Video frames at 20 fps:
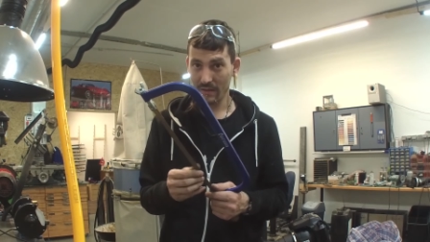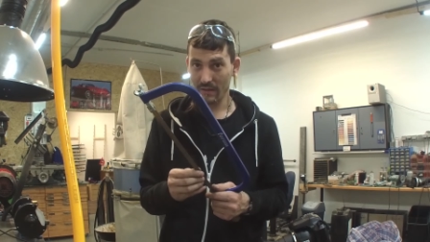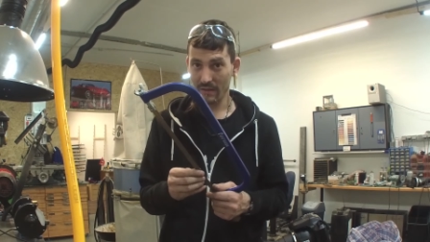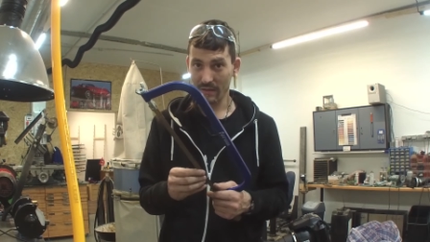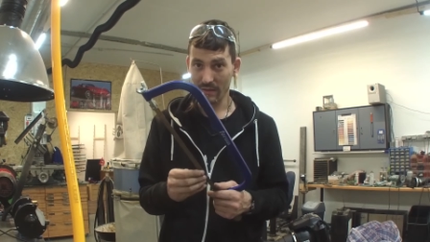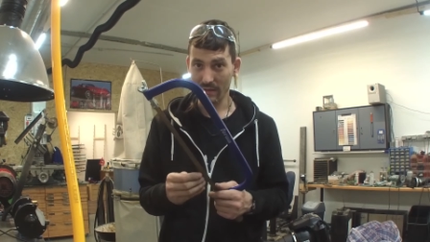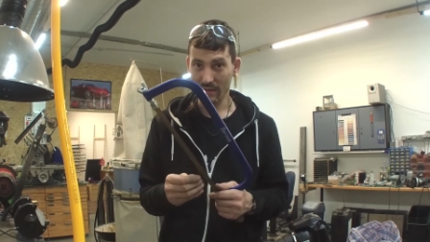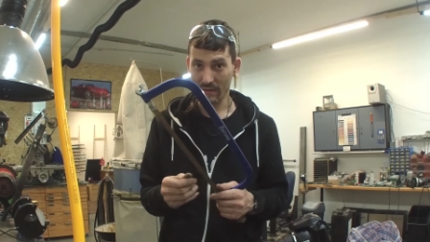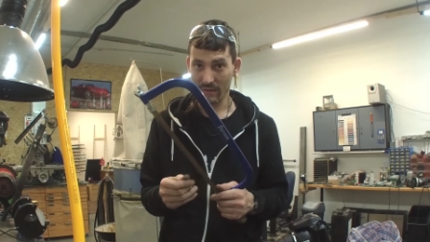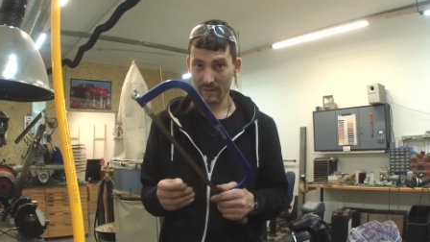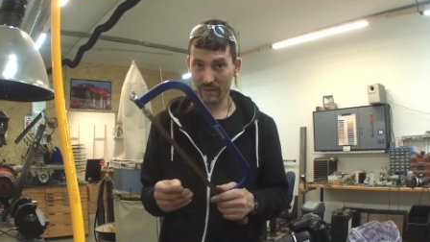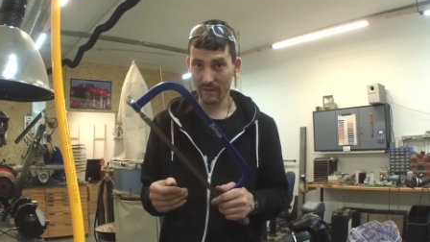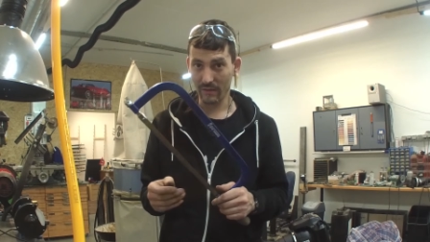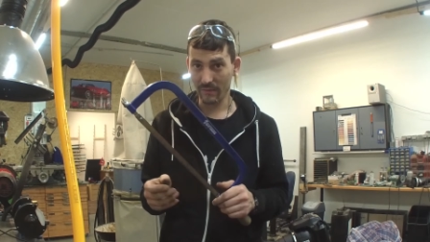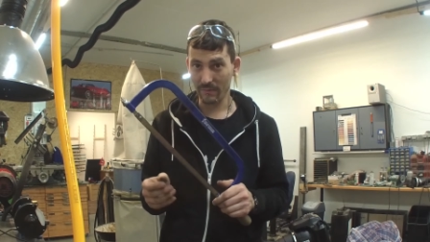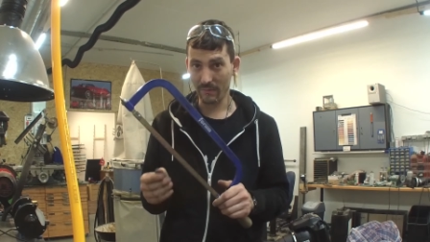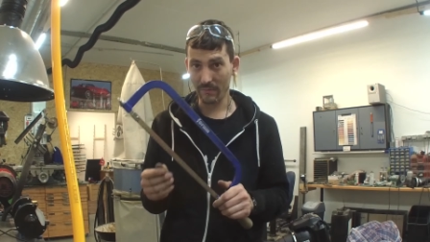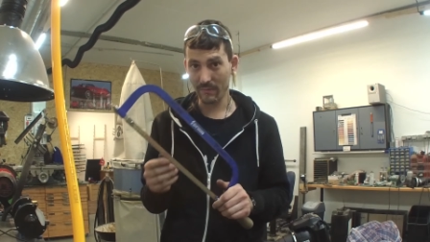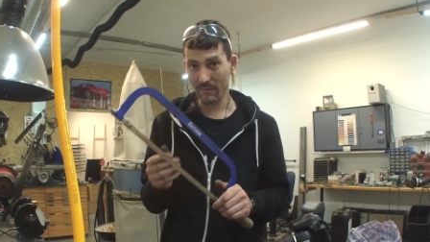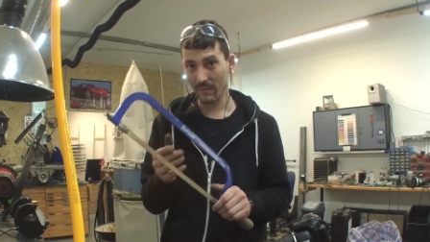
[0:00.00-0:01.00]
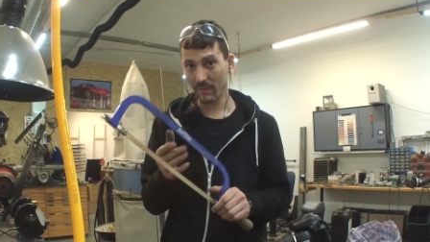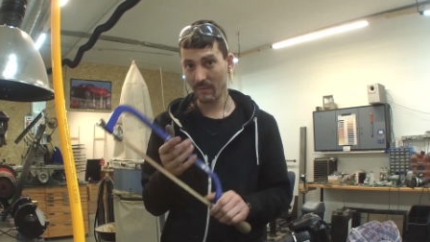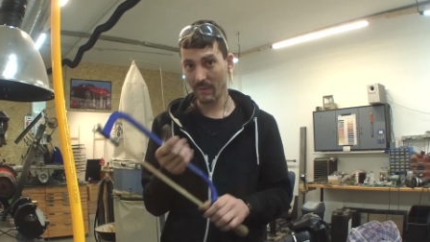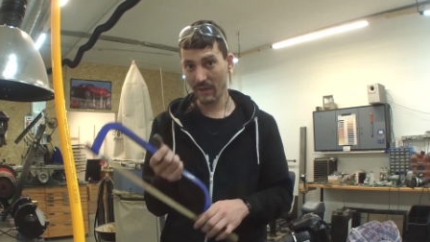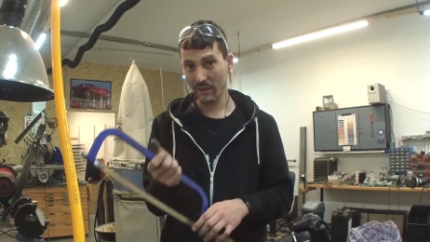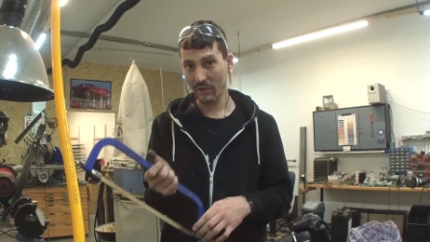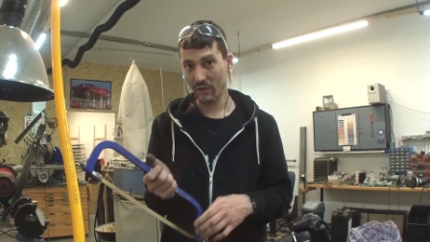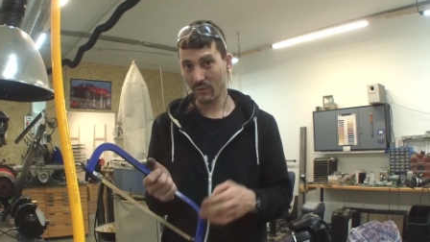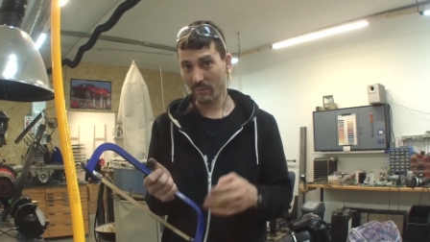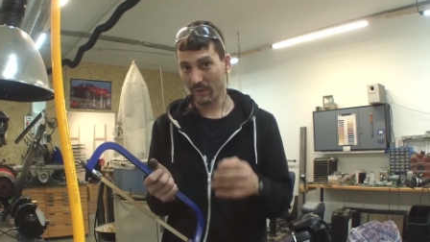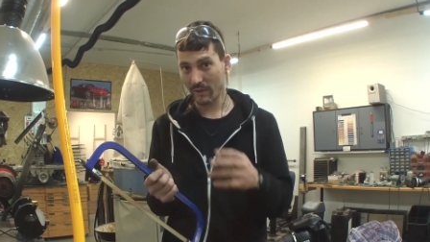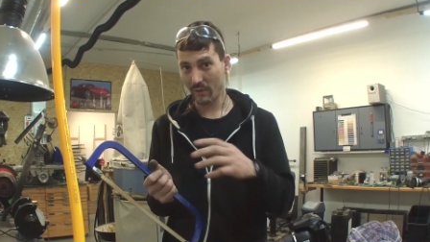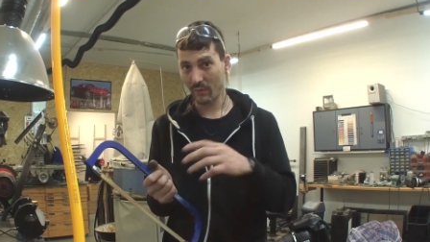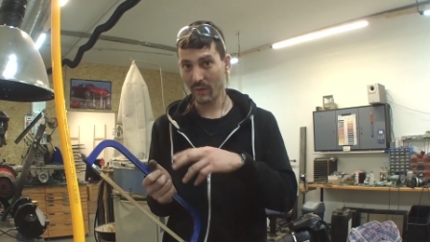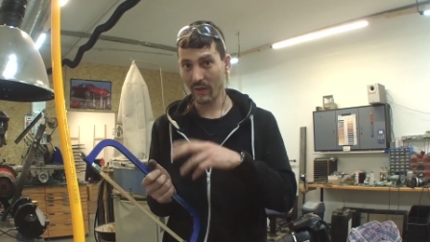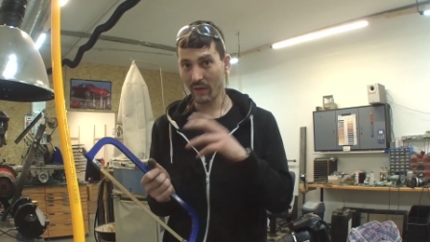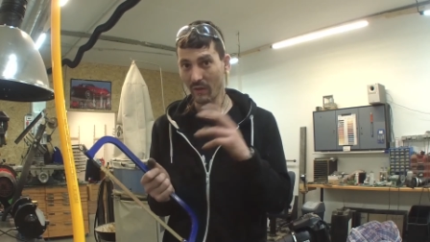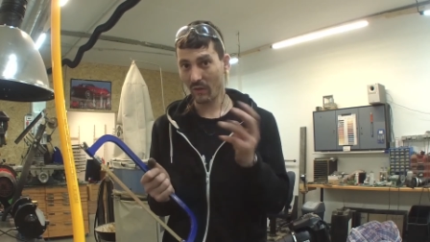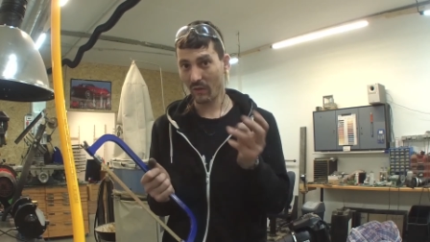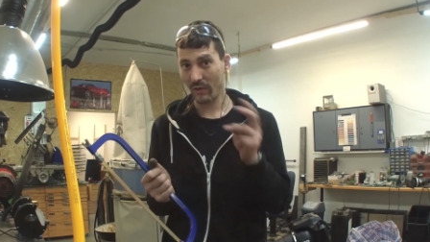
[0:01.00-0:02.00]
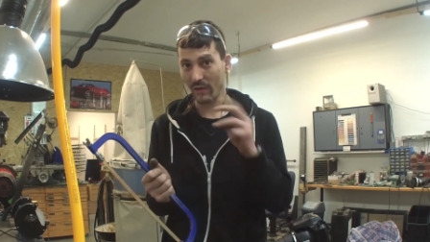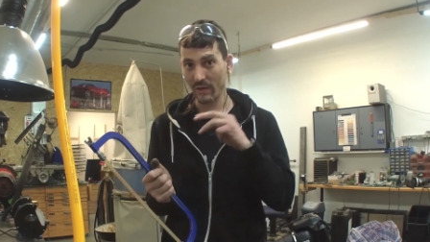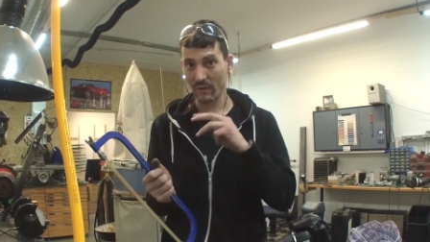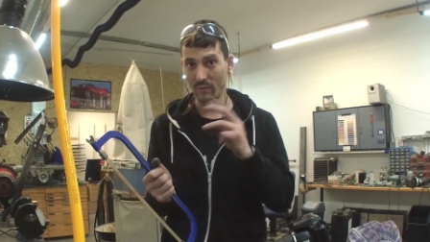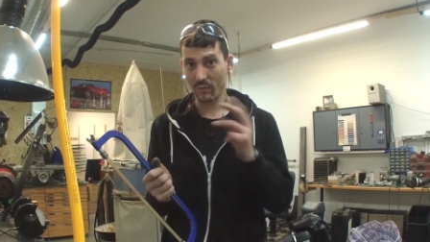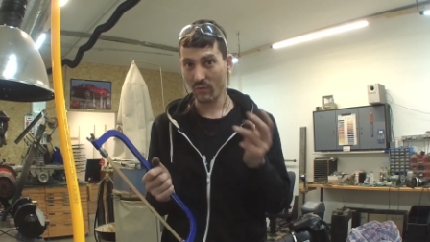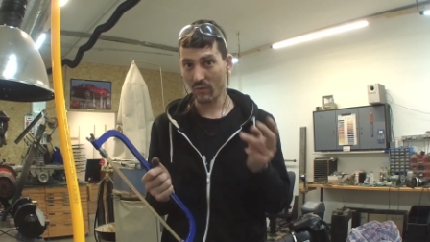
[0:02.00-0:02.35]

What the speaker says: the mixture between oil and